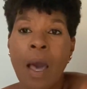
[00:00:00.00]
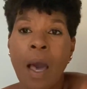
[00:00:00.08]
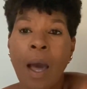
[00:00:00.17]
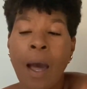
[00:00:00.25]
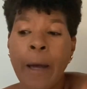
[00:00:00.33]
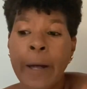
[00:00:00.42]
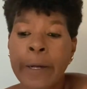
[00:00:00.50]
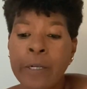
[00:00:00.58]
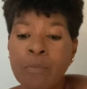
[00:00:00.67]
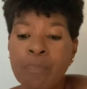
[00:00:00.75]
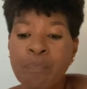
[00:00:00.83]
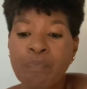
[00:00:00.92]

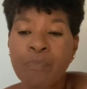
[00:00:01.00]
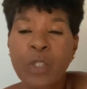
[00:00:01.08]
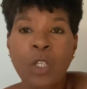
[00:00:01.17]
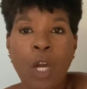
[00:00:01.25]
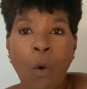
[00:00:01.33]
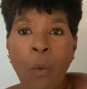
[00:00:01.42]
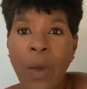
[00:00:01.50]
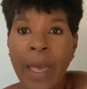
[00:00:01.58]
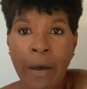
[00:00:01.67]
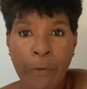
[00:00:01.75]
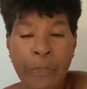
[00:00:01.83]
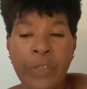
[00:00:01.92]
um, you know,
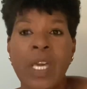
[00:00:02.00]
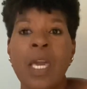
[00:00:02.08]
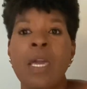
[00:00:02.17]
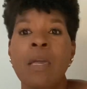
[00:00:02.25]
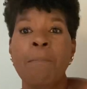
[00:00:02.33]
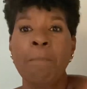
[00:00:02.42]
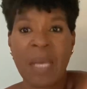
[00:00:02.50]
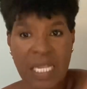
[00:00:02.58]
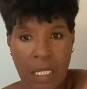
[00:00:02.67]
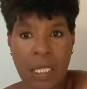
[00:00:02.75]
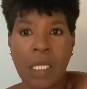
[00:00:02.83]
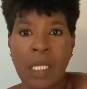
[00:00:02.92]
healthy
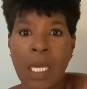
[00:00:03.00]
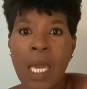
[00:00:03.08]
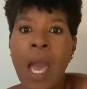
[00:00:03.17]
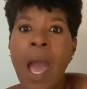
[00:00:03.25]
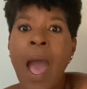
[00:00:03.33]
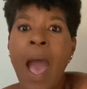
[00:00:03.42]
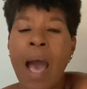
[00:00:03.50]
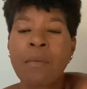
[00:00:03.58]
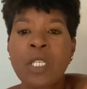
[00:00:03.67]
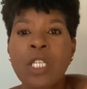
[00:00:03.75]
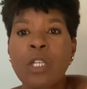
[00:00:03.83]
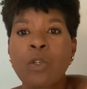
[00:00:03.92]
mentally.
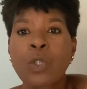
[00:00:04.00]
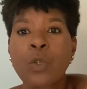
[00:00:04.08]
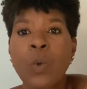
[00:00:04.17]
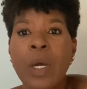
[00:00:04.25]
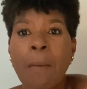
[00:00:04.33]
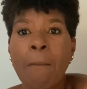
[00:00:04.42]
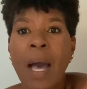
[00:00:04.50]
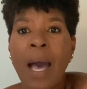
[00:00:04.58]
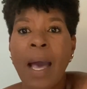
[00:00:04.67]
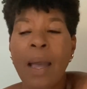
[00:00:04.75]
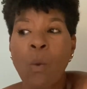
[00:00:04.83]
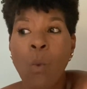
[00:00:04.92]
I'm still doing
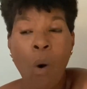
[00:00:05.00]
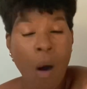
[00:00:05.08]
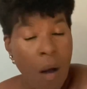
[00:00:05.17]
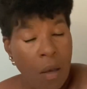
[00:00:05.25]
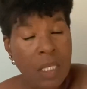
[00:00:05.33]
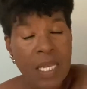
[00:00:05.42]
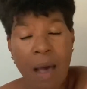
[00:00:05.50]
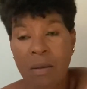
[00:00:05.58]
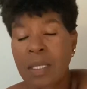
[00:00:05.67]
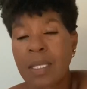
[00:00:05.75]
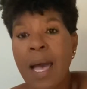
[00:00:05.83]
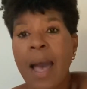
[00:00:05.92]
my walks
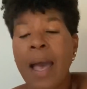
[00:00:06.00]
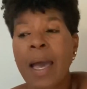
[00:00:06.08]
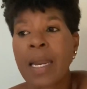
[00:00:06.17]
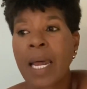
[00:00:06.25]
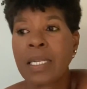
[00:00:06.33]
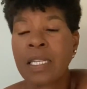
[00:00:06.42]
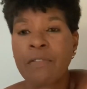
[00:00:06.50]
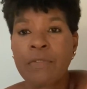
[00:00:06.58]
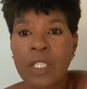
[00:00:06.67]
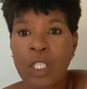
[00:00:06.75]
outside. I definitely